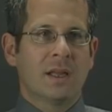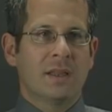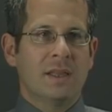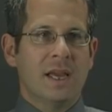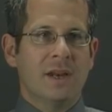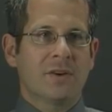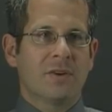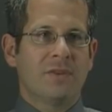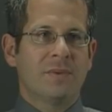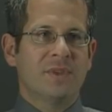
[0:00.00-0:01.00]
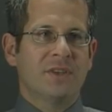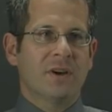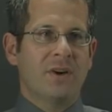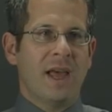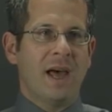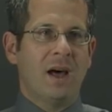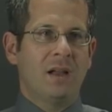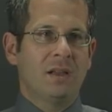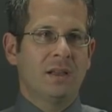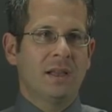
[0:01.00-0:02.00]
the integral from 0 to
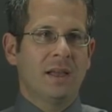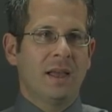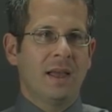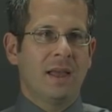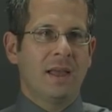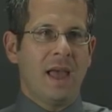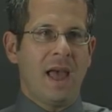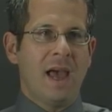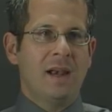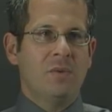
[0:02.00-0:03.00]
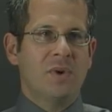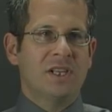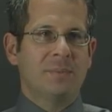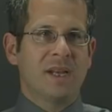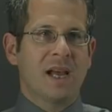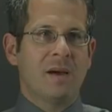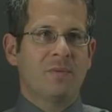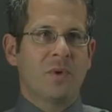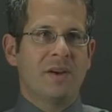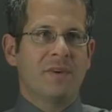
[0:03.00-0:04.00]
L, n, which has
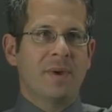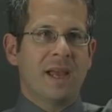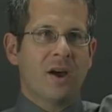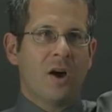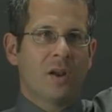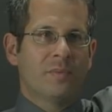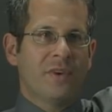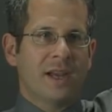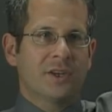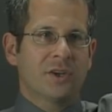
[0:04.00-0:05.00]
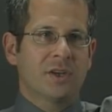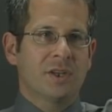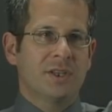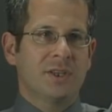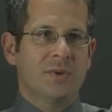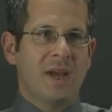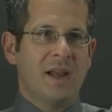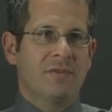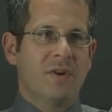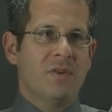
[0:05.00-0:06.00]
went from a column vector to
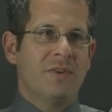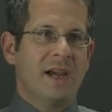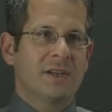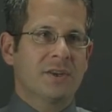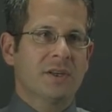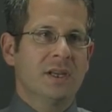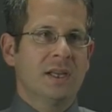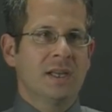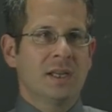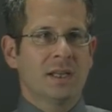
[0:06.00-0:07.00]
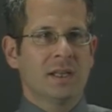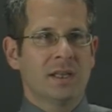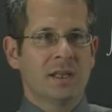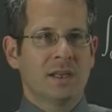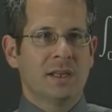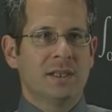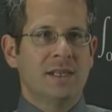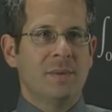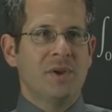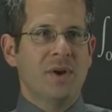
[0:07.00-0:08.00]
a row vector,
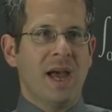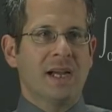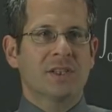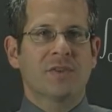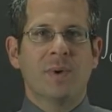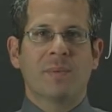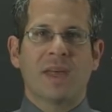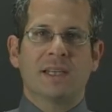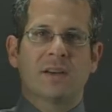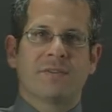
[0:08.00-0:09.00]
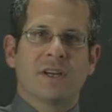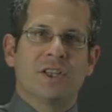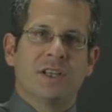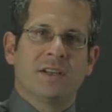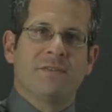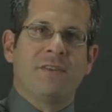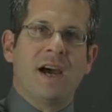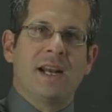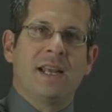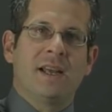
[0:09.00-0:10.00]
wx, remember that's our function
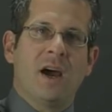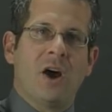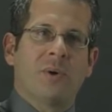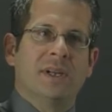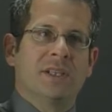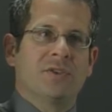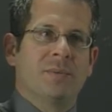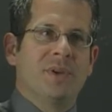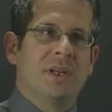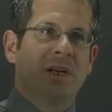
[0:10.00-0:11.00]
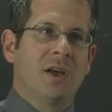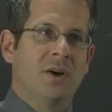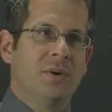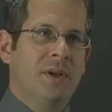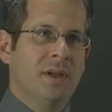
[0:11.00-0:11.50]
defining our distributed load,